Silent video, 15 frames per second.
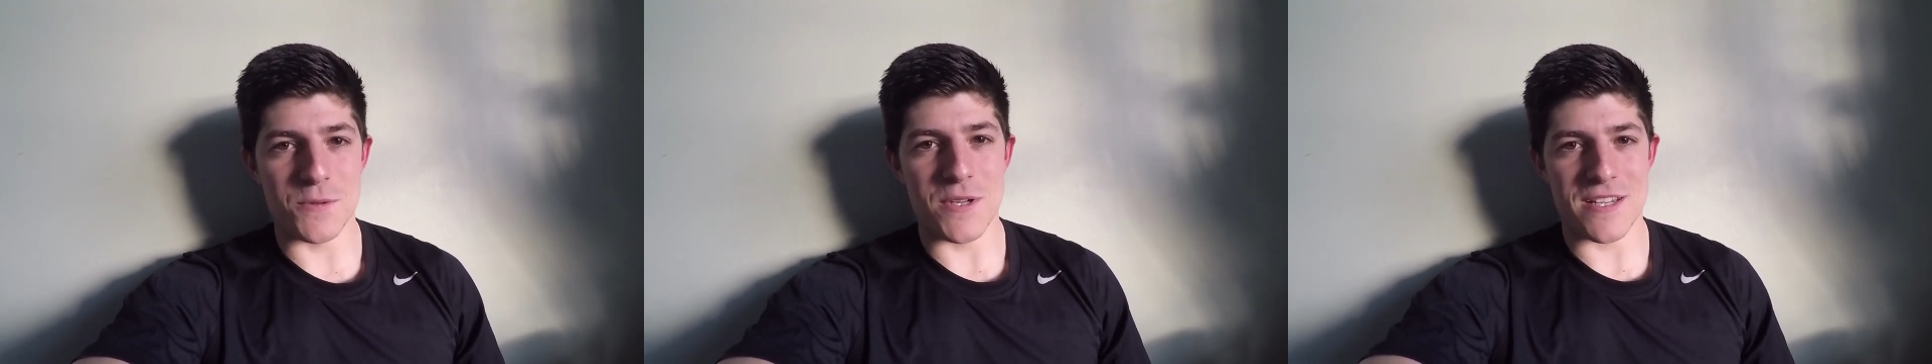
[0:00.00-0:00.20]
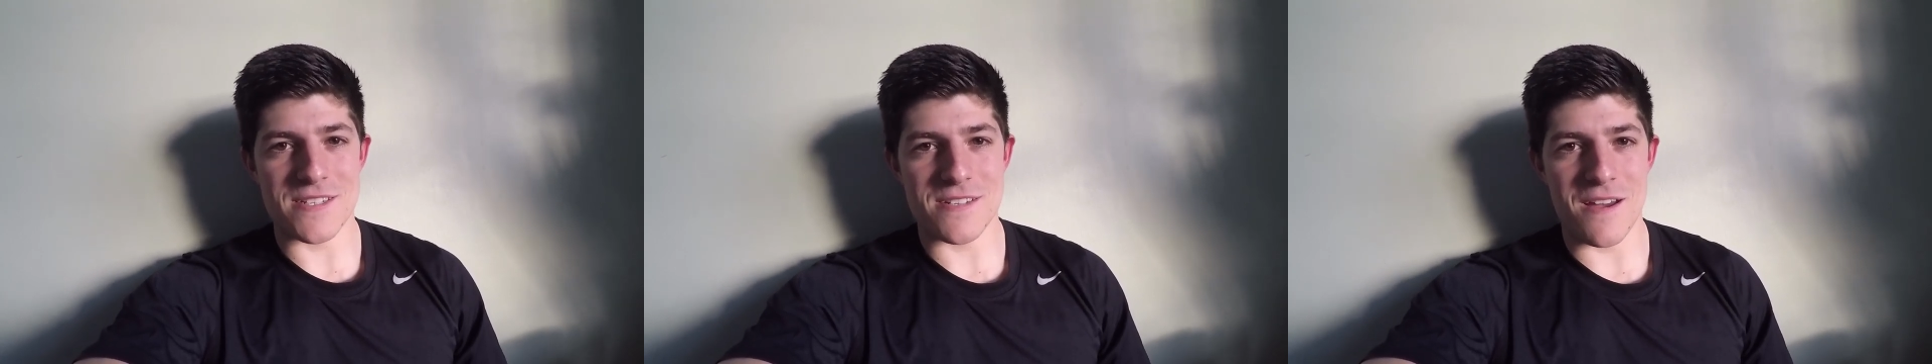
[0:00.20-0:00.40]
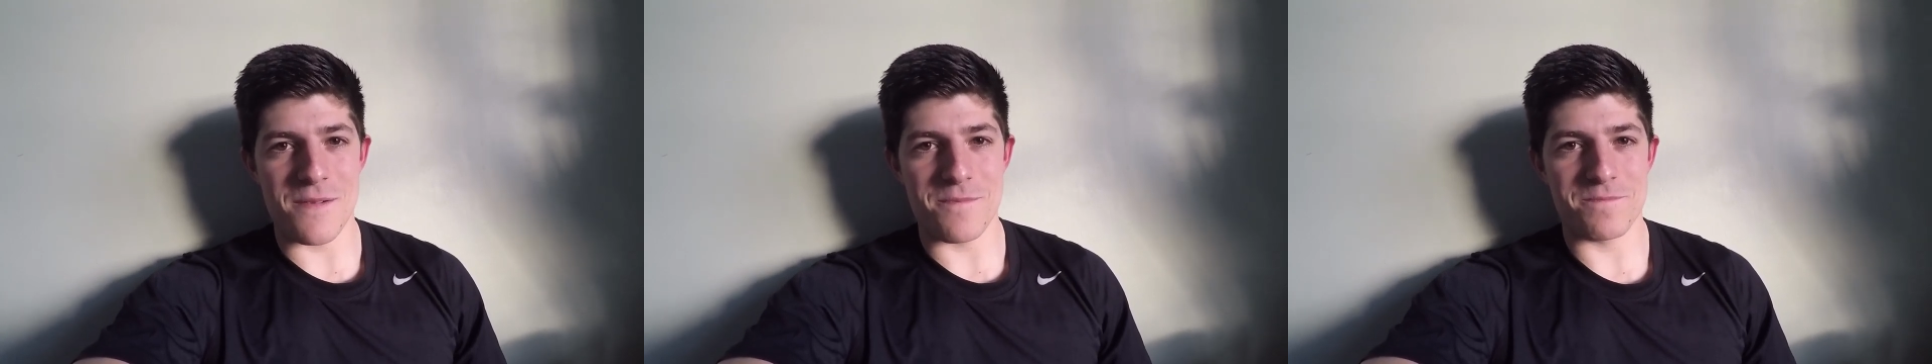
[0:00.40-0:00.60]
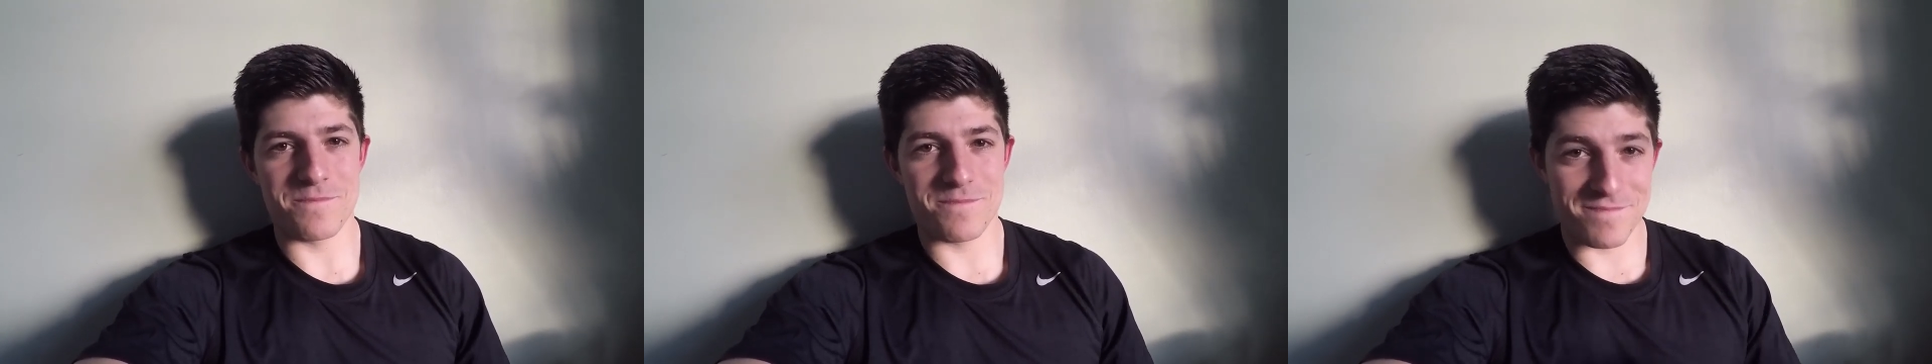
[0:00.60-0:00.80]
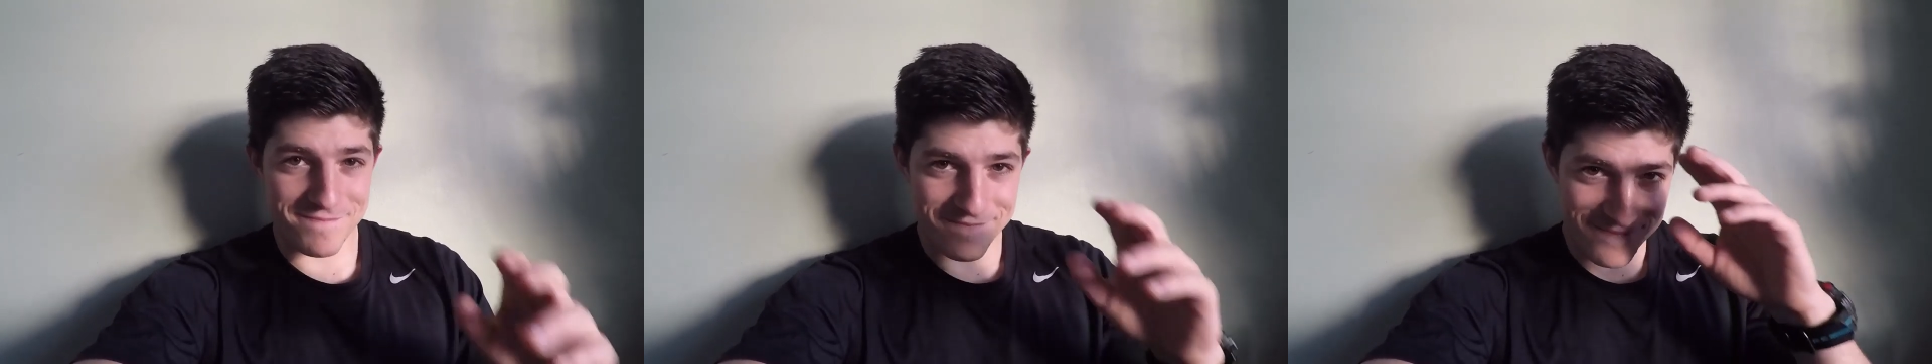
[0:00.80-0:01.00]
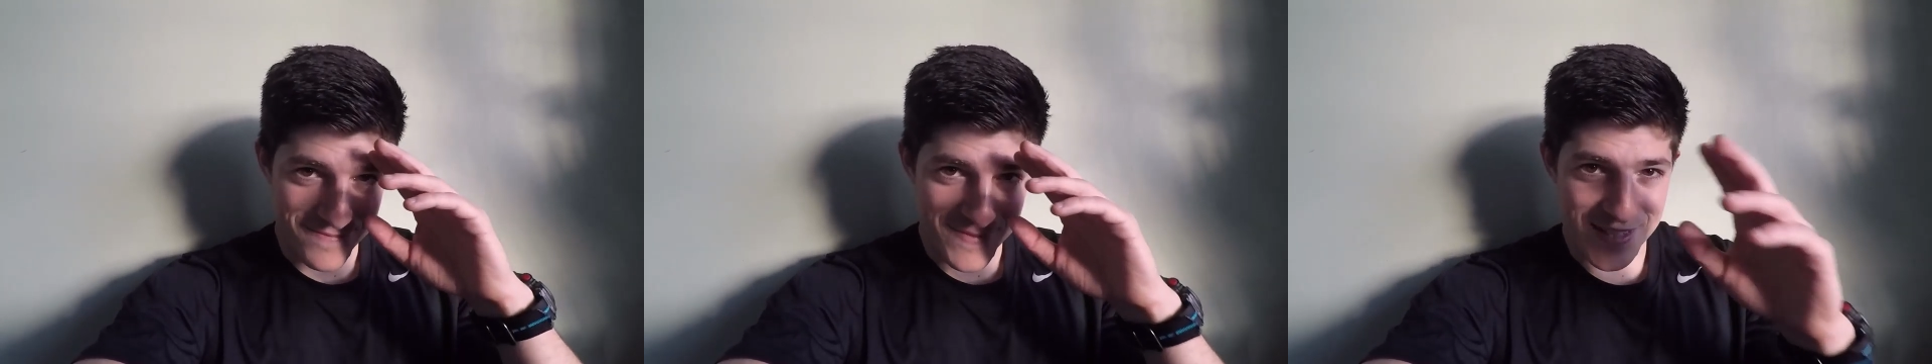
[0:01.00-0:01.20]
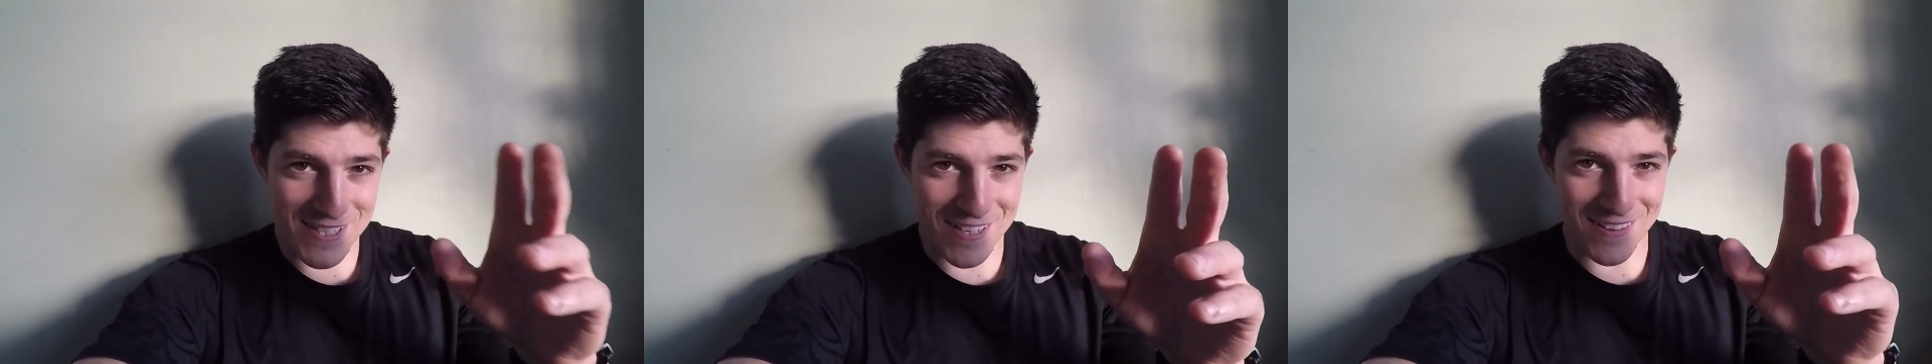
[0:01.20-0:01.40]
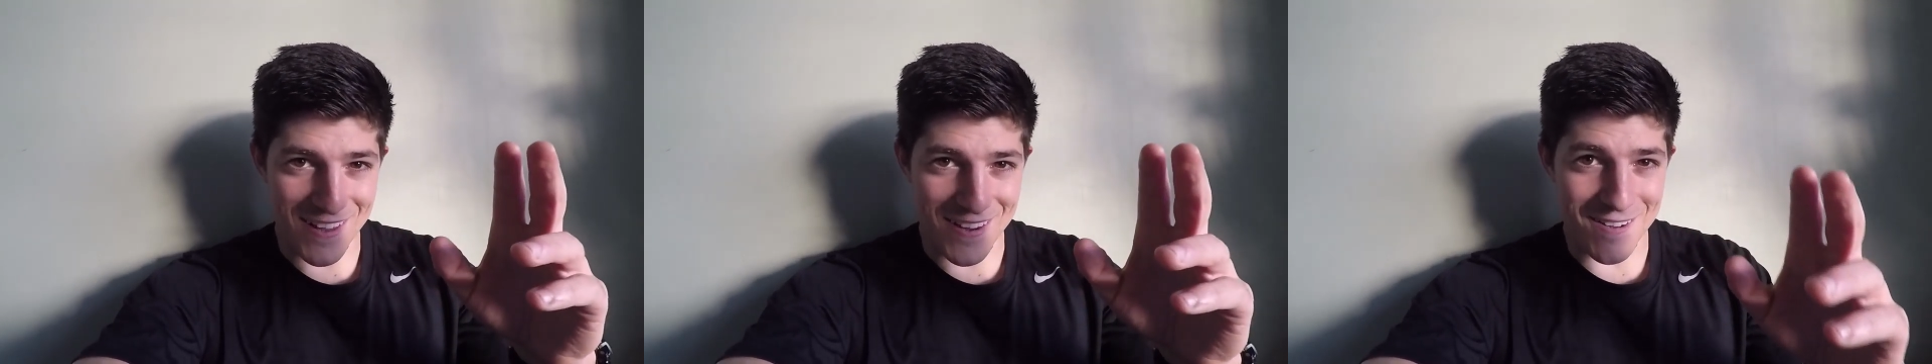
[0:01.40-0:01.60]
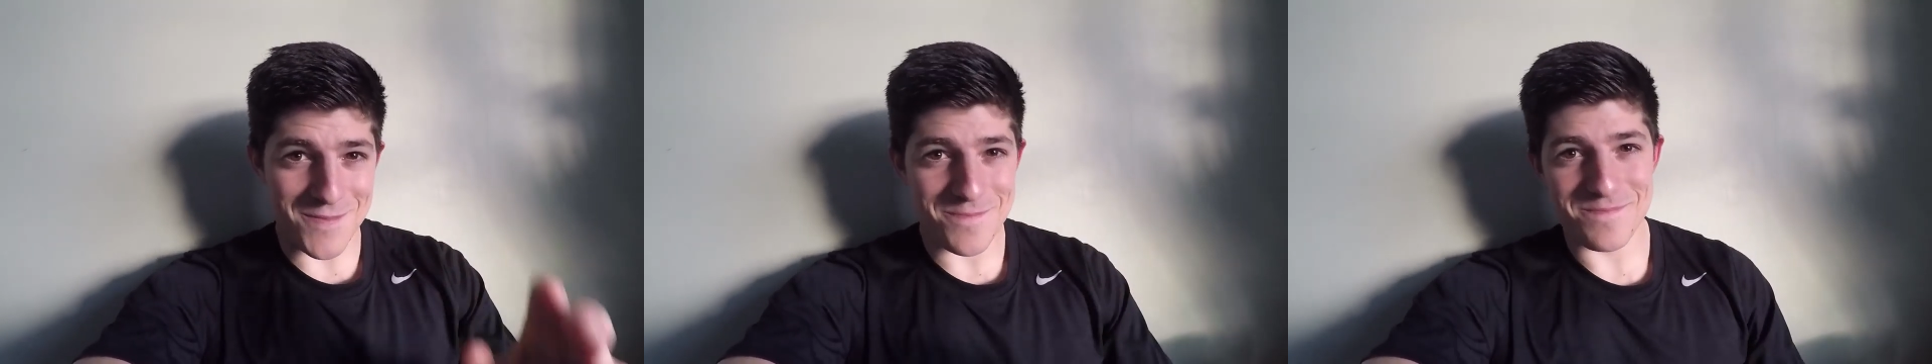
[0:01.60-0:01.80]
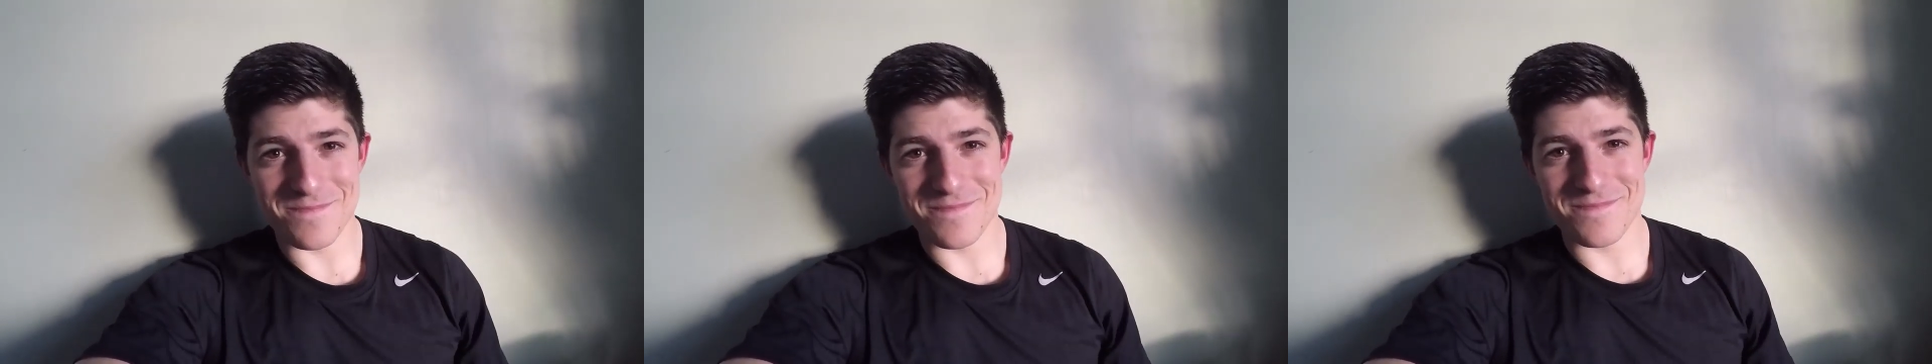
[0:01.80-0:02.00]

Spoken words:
next time, see you later.